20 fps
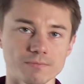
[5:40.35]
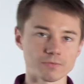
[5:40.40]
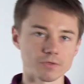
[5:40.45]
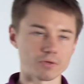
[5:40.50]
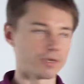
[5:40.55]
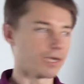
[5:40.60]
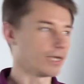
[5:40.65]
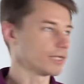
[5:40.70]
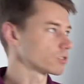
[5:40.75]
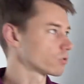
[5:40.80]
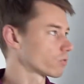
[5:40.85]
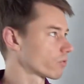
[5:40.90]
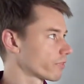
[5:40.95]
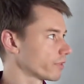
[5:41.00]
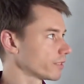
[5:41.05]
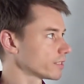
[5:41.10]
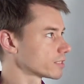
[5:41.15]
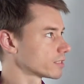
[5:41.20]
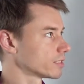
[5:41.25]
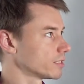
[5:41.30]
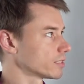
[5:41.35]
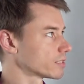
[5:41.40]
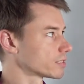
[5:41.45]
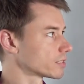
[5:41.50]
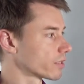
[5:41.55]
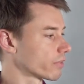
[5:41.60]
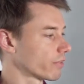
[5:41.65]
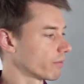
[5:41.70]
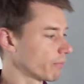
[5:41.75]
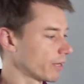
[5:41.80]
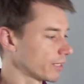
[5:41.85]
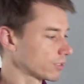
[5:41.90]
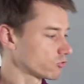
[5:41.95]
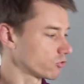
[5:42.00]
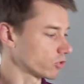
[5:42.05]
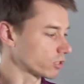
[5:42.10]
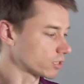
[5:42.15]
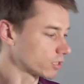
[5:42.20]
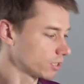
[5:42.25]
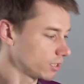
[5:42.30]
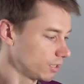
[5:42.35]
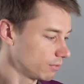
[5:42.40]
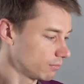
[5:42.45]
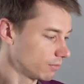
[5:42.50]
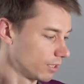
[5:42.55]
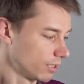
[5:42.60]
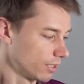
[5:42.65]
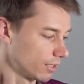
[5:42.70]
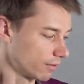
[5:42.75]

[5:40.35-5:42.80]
Okay, so this is the matrix team.